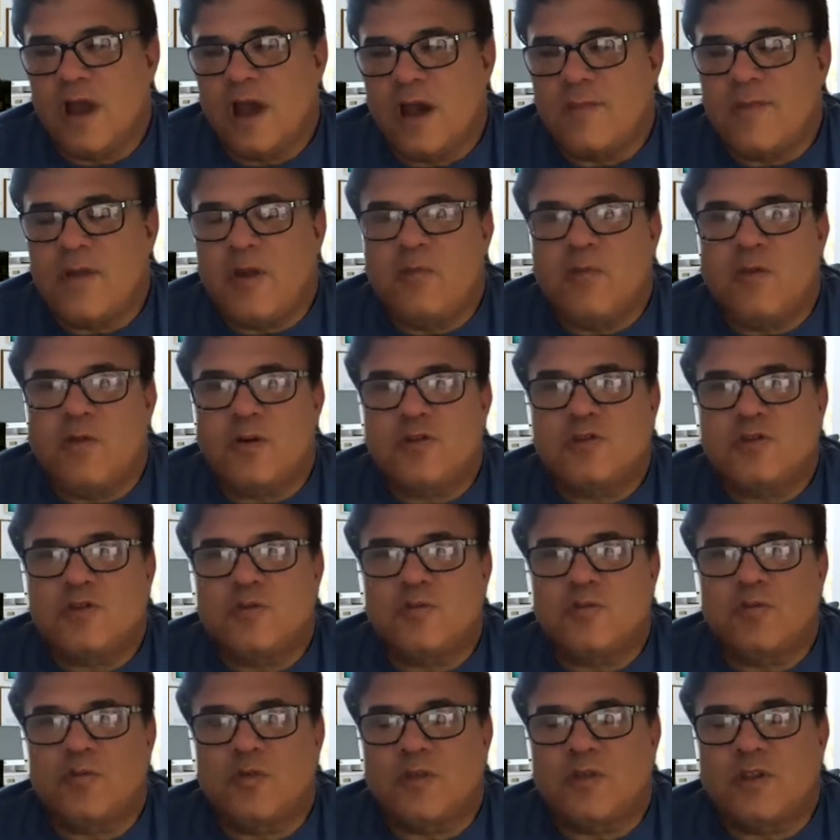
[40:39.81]
I mean, what
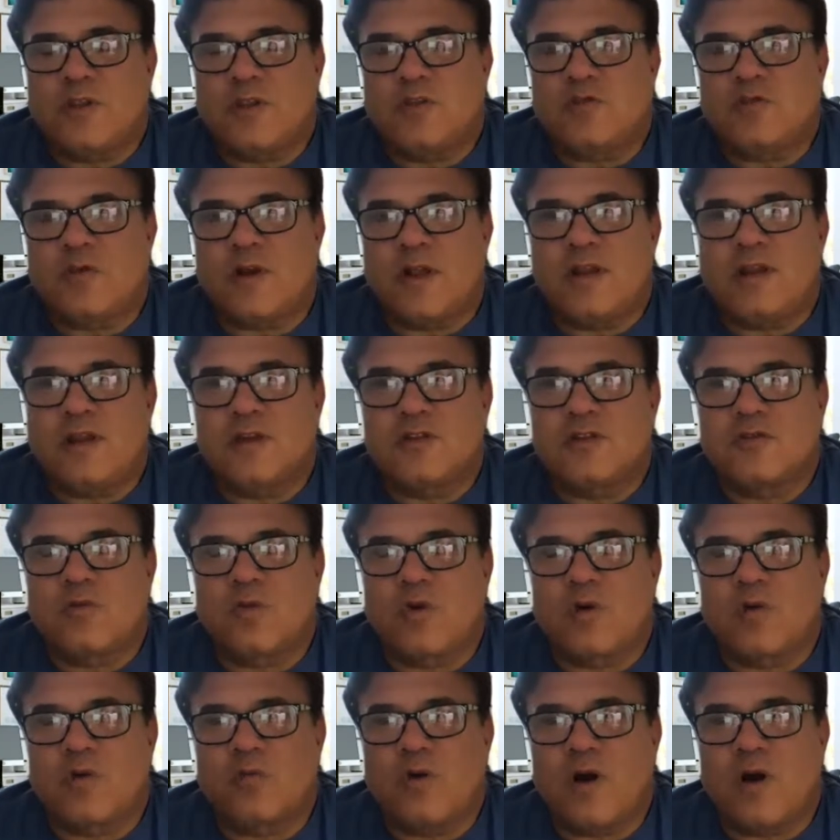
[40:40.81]
the trend is
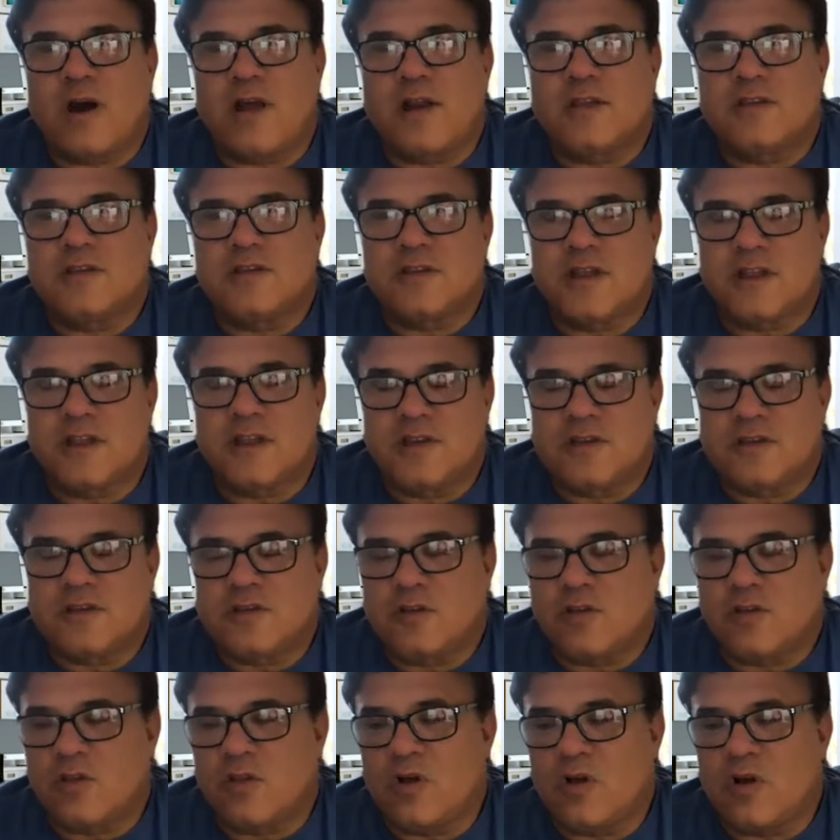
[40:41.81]
worldwide is
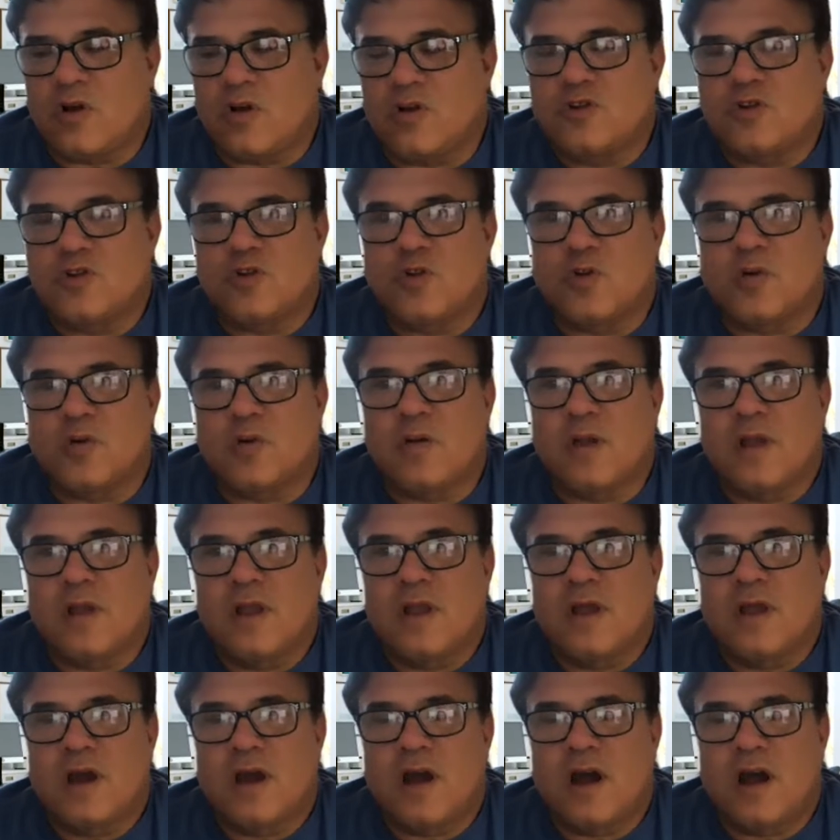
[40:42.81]
these larger
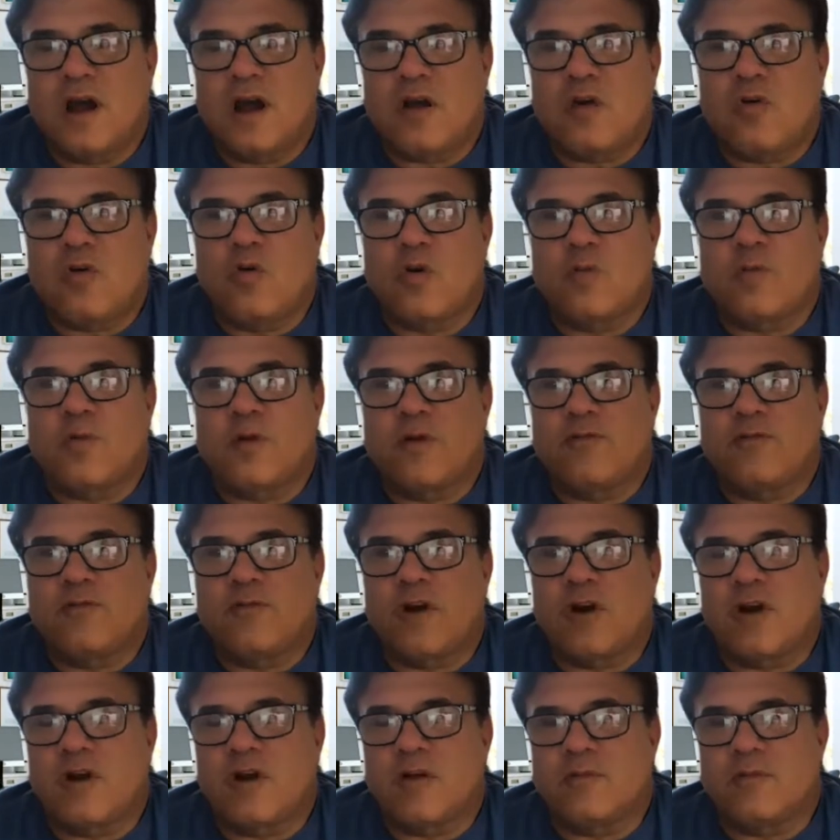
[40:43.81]
corporate
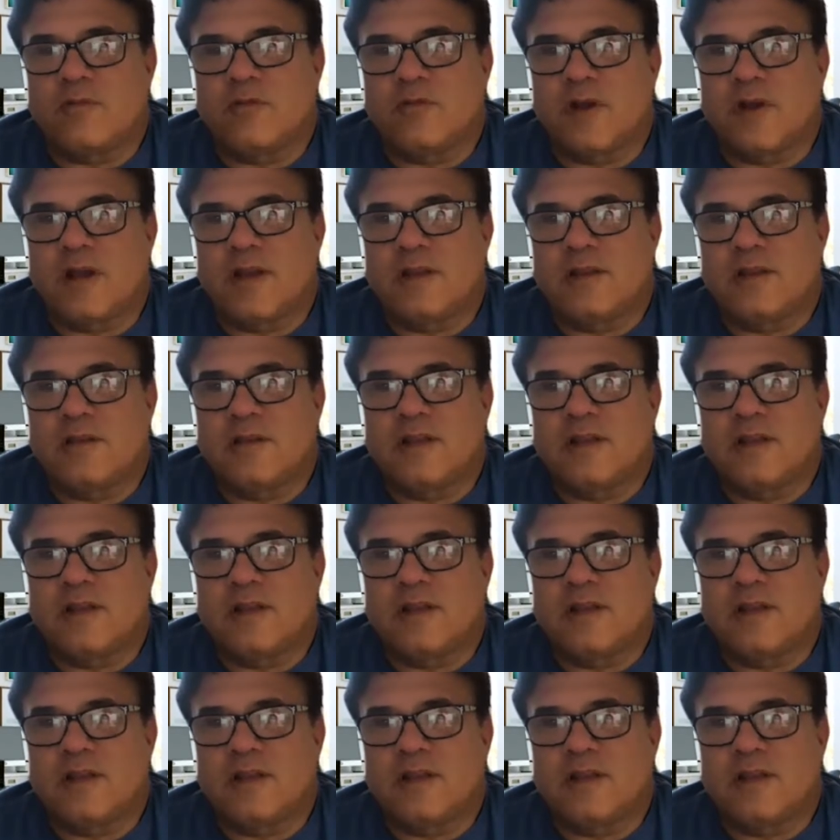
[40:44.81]
farms, right?